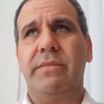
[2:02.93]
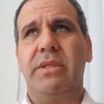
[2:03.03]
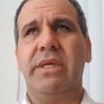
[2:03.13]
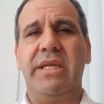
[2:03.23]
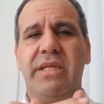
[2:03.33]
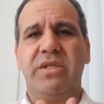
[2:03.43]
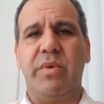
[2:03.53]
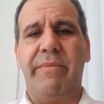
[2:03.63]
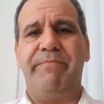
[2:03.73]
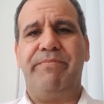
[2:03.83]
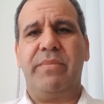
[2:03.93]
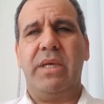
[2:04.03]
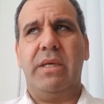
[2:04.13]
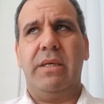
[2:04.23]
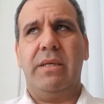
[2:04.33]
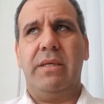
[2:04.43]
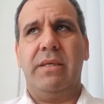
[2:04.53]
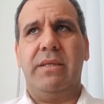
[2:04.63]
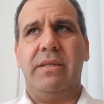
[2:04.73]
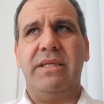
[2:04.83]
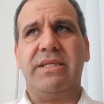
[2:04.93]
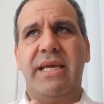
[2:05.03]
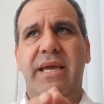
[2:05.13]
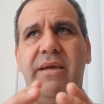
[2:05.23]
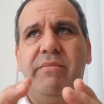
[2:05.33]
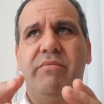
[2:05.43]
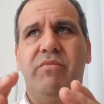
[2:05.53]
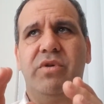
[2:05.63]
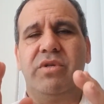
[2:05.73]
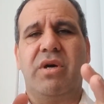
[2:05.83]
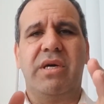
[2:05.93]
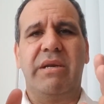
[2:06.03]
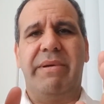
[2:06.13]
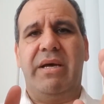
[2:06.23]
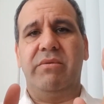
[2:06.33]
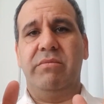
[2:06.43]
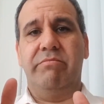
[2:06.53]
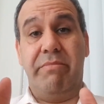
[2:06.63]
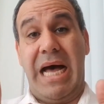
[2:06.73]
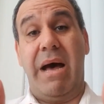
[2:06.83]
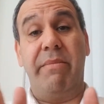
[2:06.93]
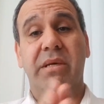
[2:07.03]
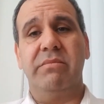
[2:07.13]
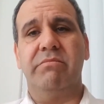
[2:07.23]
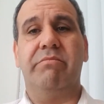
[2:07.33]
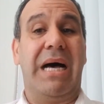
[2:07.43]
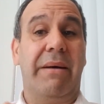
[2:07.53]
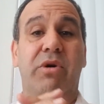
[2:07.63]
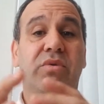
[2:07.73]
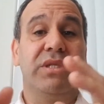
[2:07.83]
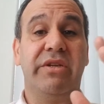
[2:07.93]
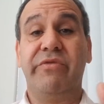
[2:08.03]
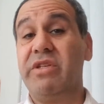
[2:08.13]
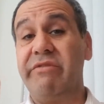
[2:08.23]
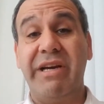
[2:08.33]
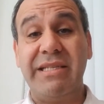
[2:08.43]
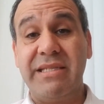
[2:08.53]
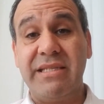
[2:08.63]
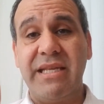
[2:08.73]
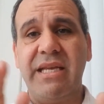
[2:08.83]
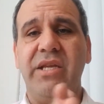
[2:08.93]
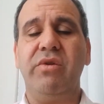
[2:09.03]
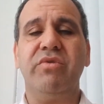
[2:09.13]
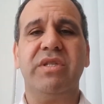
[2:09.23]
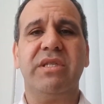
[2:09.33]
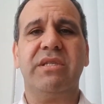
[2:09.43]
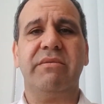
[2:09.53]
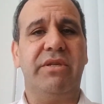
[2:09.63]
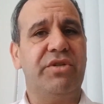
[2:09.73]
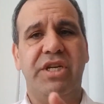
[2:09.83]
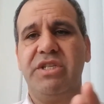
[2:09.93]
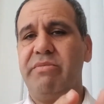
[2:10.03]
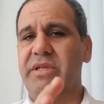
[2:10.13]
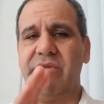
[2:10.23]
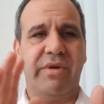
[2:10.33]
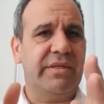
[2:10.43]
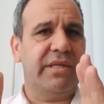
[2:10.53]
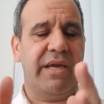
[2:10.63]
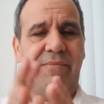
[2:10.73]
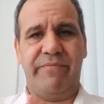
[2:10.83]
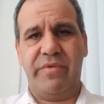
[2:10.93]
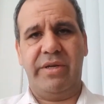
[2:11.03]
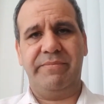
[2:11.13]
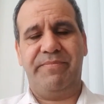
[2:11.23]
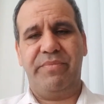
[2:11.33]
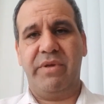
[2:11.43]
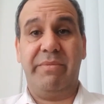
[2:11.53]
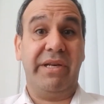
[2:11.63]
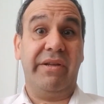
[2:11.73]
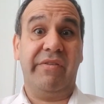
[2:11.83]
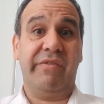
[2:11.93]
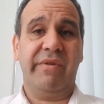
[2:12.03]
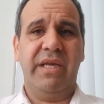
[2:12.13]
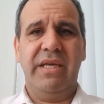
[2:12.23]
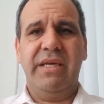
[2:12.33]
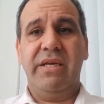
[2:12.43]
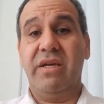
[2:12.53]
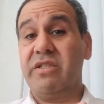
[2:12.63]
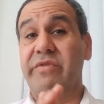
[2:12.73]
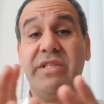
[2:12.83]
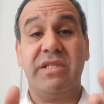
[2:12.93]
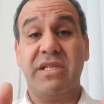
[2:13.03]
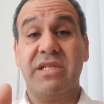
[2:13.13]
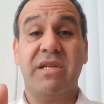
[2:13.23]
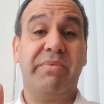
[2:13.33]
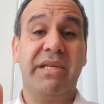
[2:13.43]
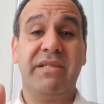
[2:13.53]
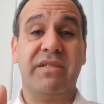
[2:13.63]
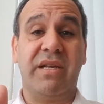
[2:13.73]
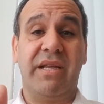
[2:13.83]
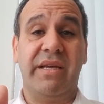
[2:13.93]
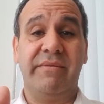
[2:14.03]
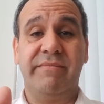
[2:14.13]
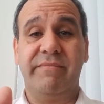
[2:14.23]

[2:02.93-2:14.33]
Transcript: Look at it this way. Let's say we're talking about Bob. Bob owns different devices that he uses interchangeably throughout the day, right? Everybody does. He also visits a ton of places online.